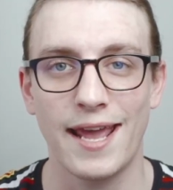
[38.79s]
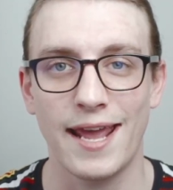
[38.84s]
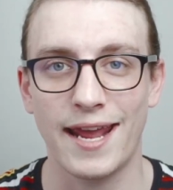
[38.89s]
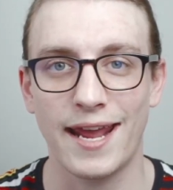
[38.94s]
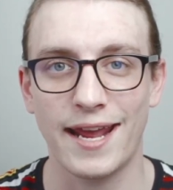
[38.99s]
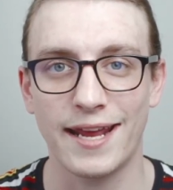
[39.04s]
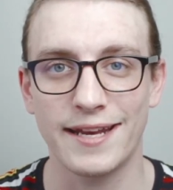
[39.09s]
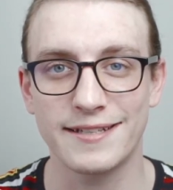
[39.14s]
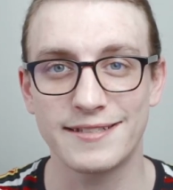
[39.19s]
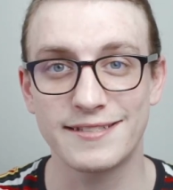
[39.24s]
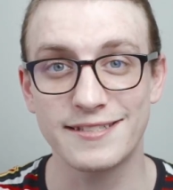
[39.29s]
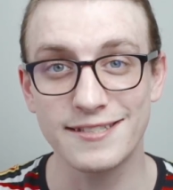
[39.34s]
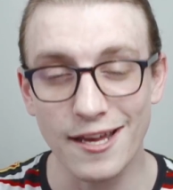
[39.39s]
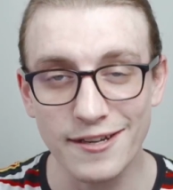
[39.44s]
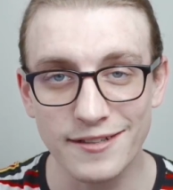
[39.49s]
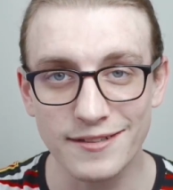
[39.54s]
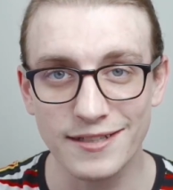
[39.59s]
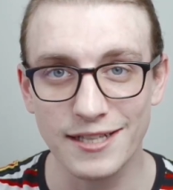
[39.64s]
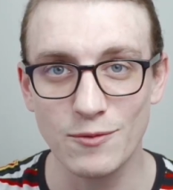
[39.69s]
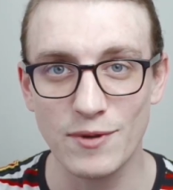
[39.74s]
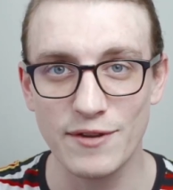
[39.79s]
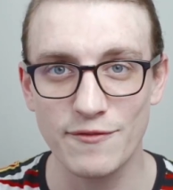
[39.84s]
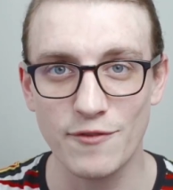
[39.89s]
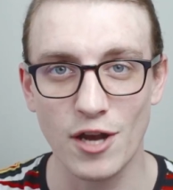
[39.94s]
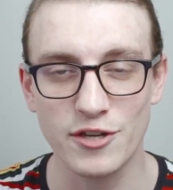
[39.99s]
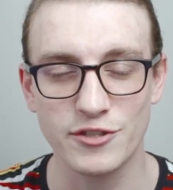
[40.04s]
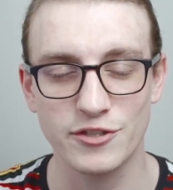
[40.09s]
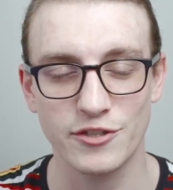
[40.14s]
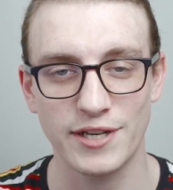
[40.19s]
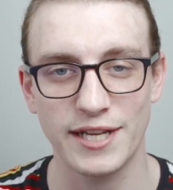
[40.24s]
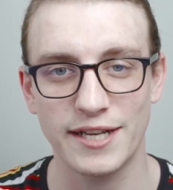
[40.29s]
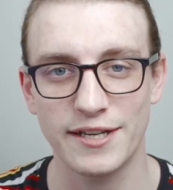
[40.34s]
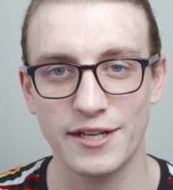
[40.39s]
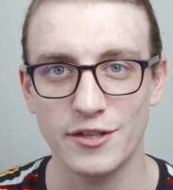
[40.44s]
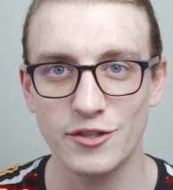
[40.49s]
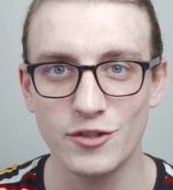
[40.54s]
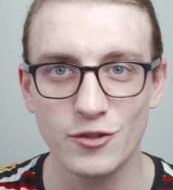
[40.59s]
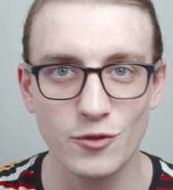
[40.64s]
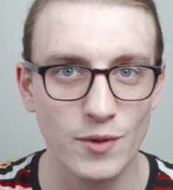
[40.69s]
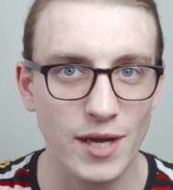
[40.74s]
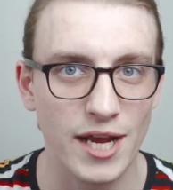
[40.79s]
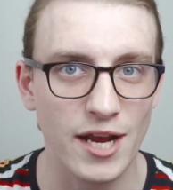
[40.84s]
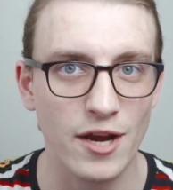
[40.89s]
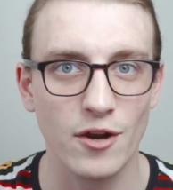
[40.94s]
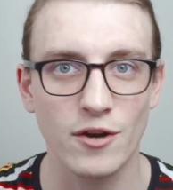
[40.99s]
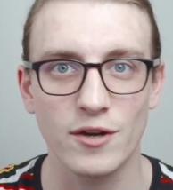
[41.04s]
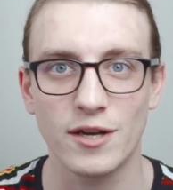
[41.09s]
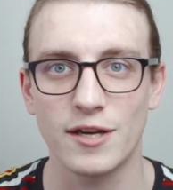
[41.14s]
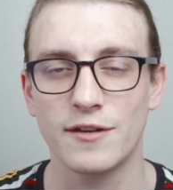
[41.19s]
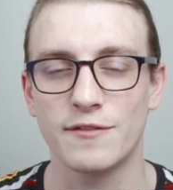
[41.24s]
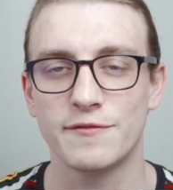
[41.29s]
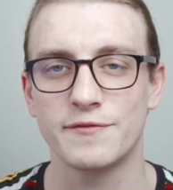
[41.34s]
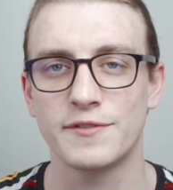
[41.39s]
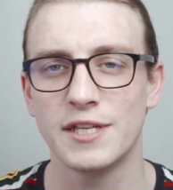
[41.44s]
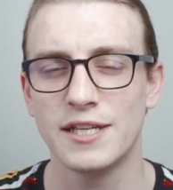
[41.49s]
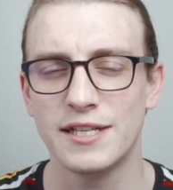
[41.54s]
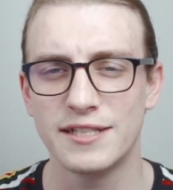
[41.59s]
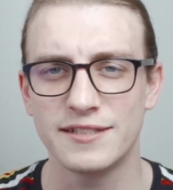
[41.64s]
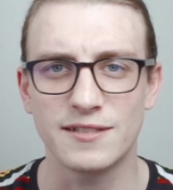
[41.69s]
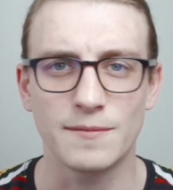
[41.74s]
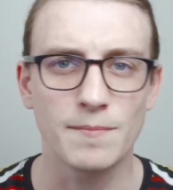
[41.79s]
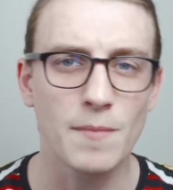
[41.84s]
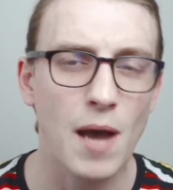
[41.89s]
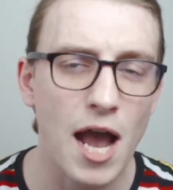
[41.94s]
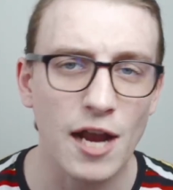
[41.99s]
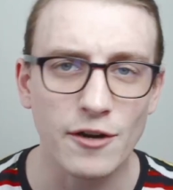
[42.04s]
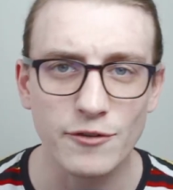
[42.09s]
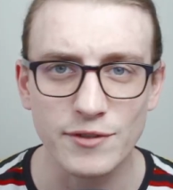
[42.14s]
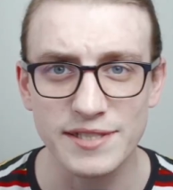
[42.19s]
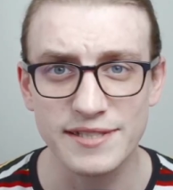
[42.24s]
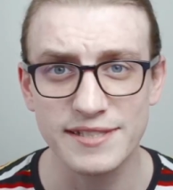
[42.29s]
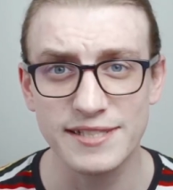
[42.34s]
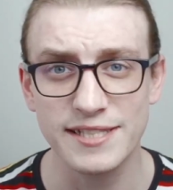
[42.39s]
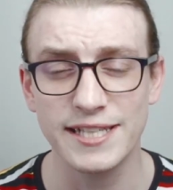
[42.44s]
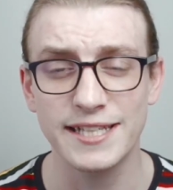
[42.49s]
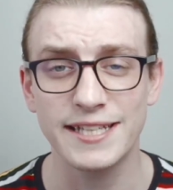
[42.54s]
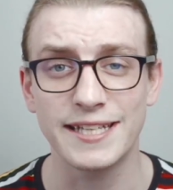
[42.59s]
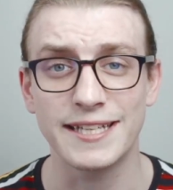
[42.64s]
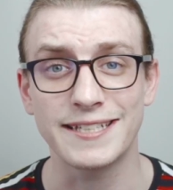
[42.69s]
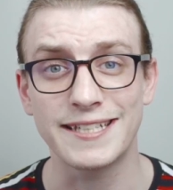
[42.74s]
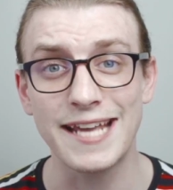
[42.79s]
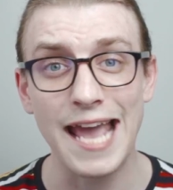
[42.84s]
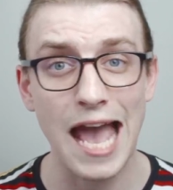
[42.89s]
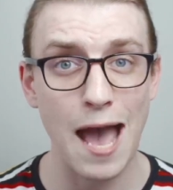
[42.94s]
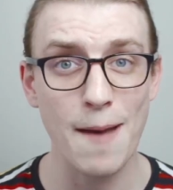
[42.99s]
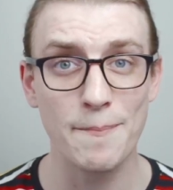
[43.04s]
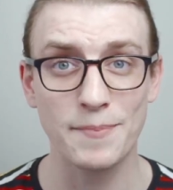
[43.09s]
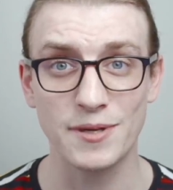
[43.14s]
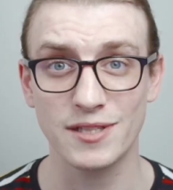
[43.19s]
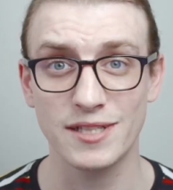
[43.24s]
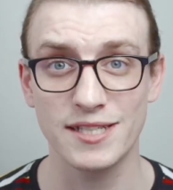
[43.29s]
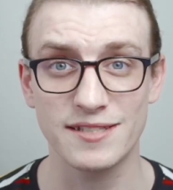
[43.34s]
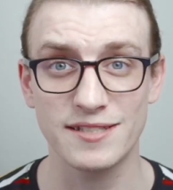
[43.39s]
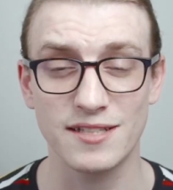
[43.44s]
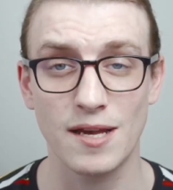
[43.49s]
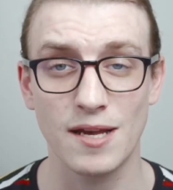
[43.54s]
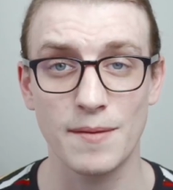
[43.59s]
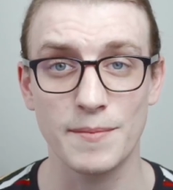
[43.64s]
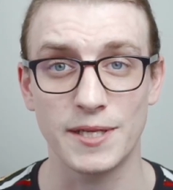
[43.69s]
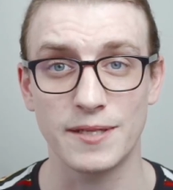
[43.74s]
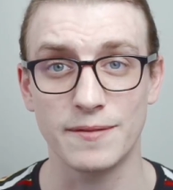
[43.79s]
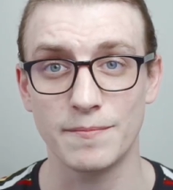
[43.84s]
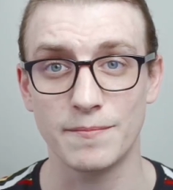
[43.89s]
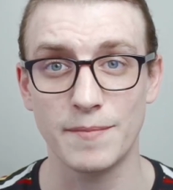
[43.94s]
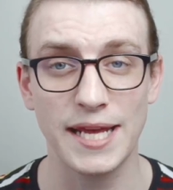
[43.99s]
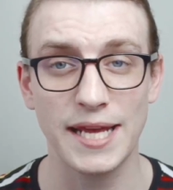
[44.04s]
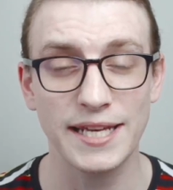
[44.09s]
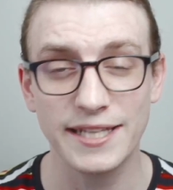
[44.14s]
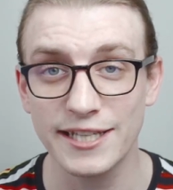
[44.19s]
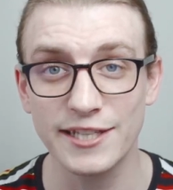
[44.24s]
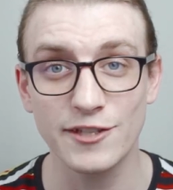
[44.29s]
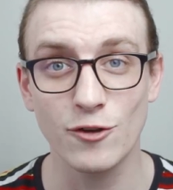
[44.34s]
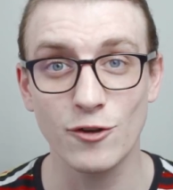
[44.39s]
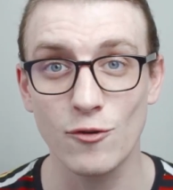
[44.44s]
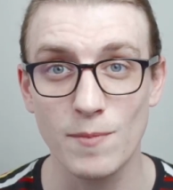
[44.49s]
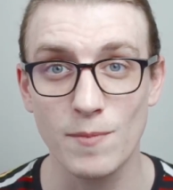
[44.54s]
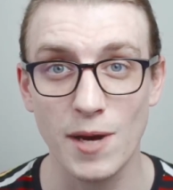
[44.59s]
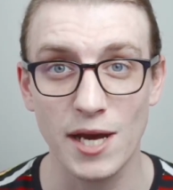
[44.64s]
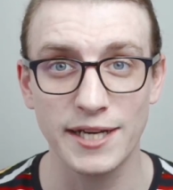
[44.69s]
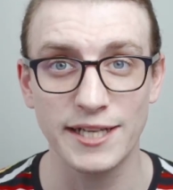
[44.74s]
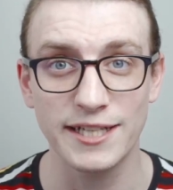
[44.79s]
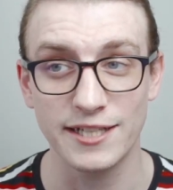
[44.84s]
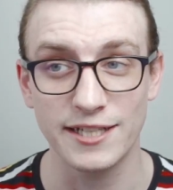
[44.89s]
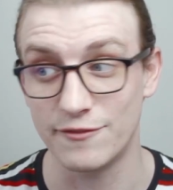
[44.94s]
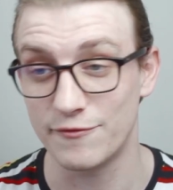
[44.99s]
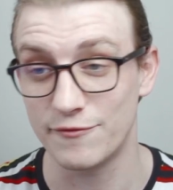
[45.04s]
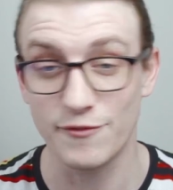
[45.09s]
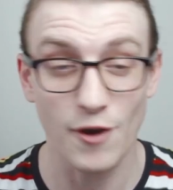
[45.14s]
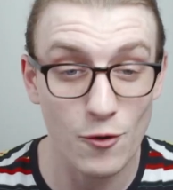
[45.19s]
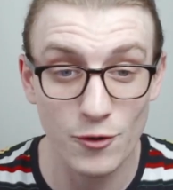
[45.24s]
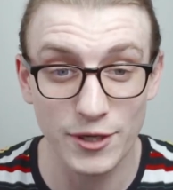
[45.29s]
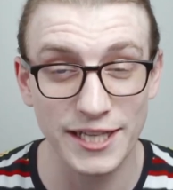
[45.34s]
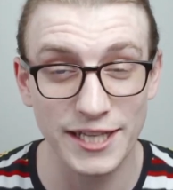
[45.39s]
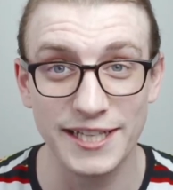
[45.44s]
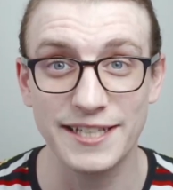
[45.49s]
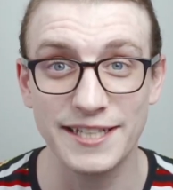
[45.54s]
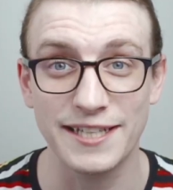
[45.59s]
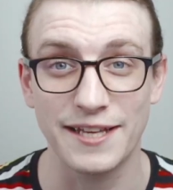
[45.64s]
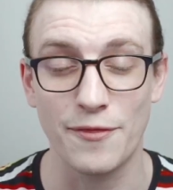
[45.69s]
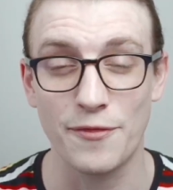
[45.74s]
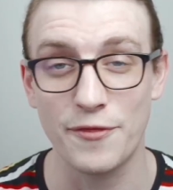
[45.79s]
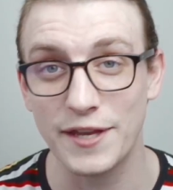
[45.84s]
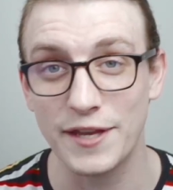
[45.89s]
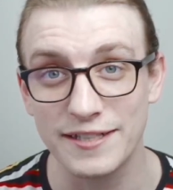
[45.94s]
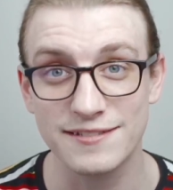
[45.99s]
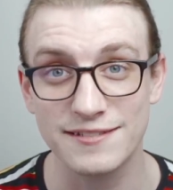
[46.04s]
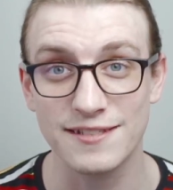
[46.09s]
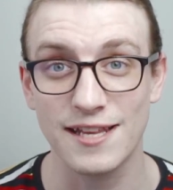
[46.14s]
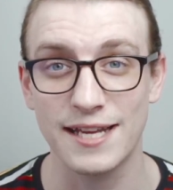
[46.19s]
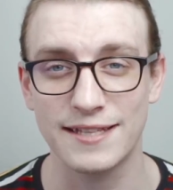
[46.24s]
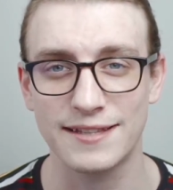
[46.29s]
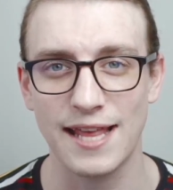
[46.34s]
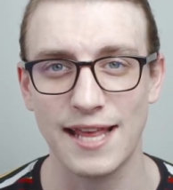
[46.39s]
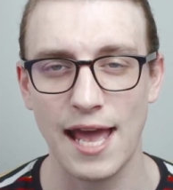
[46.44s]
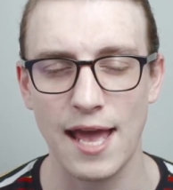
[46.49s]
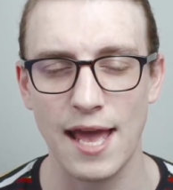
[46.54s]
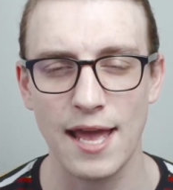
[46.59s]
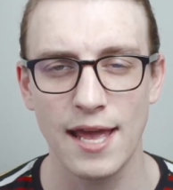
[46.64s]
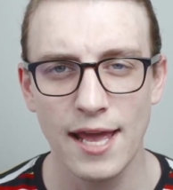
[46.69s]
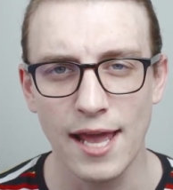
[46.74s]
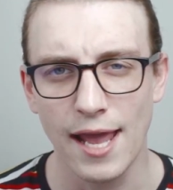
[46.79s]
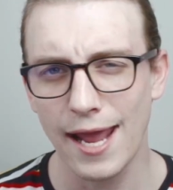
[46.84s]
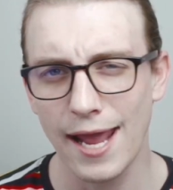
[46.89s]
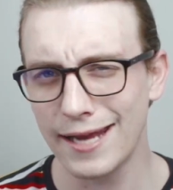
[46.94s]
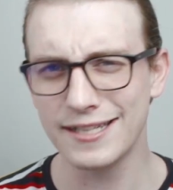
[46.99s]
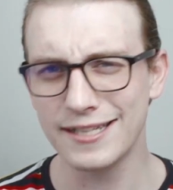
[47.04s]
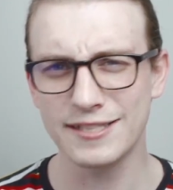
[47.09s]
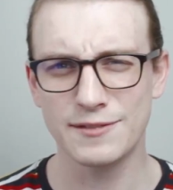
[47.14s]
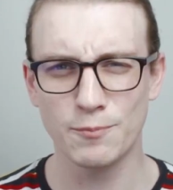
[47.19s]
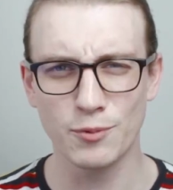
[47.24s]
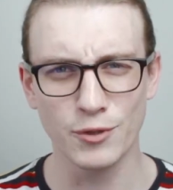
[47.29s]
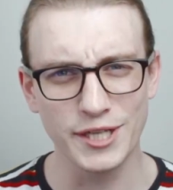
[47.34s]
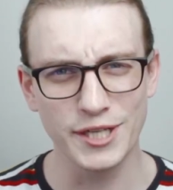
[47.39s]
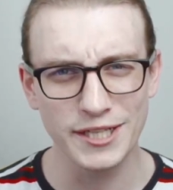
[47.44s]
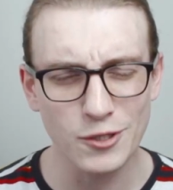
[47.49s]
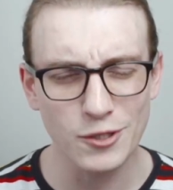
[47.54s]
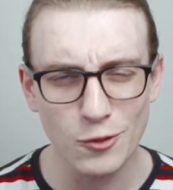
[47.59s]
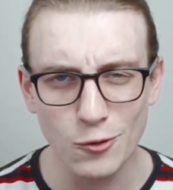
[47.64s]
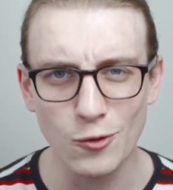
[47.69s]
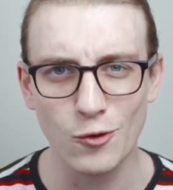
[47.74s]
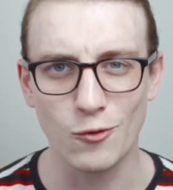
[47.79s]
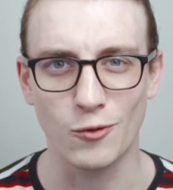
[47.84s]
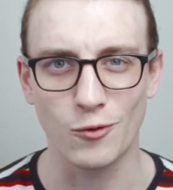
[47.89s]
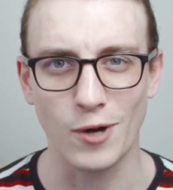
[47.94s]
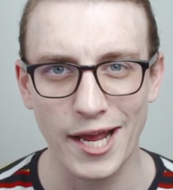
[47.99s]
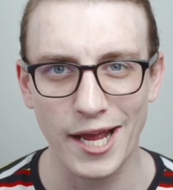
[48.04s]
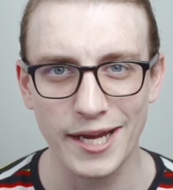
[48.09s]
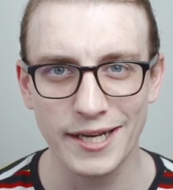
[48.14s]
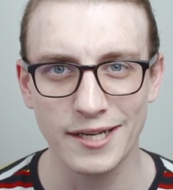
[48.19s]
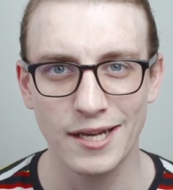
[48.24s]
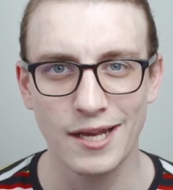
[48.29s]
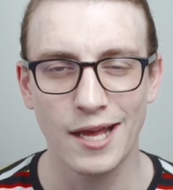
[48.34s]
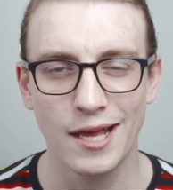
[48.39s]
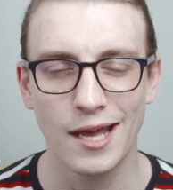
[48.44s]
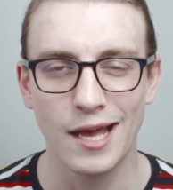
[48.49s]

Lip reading: And suddenly we've ushered in a new era of democracy and capitalism and making your own money and voting and things like that. And it's pretty cool, right?